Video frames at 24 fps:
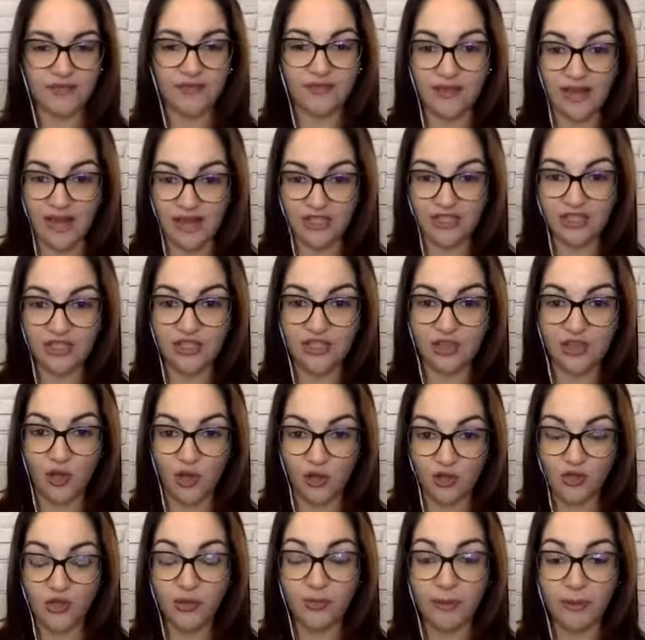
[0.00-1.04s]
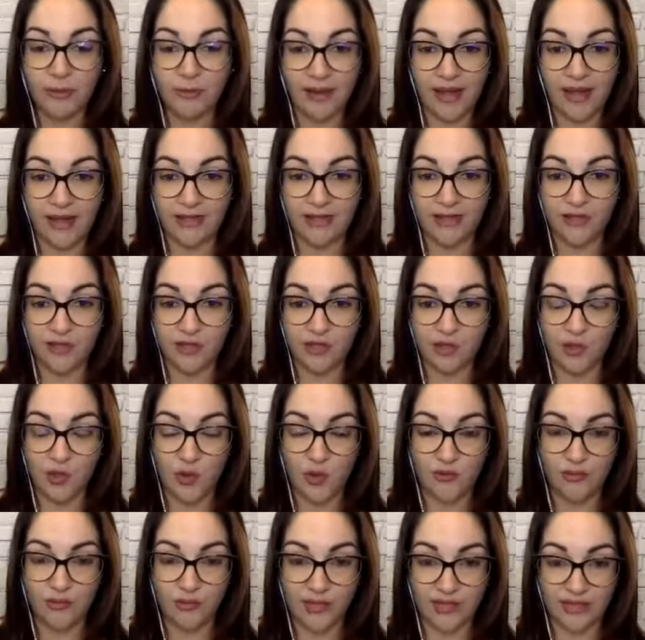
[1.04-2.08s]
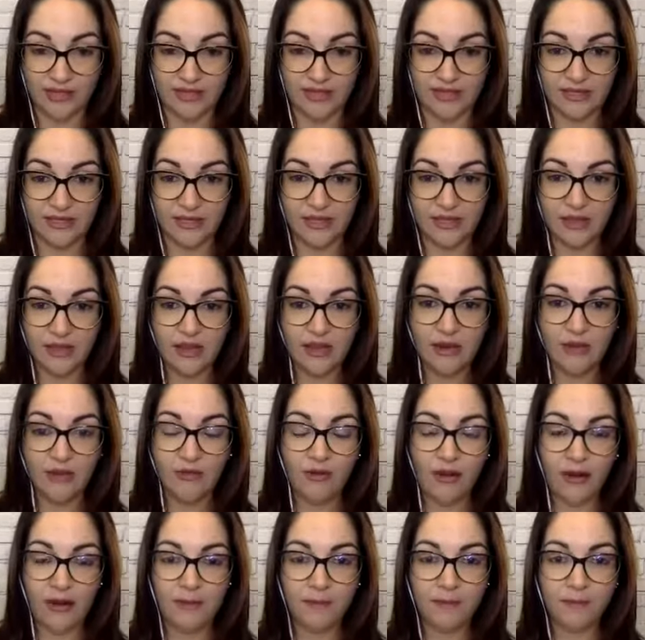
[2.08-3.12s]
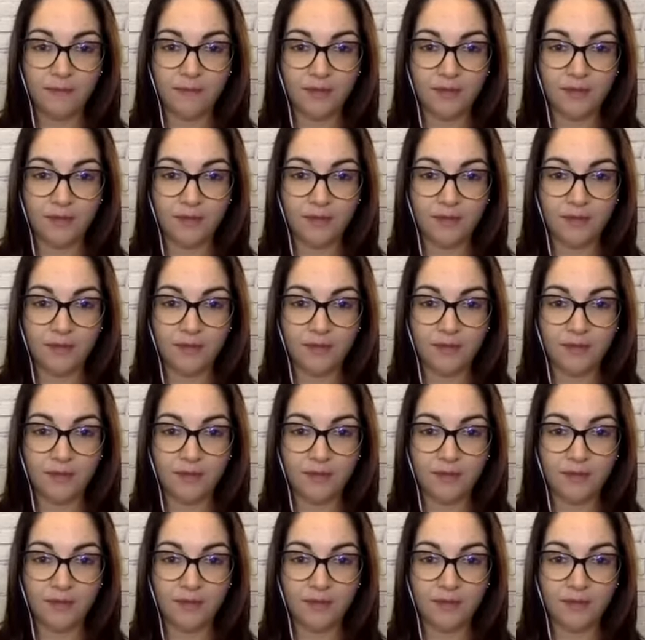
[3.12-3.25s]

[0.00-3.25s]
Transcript: That actually should also be planned in your 12 weeks, right?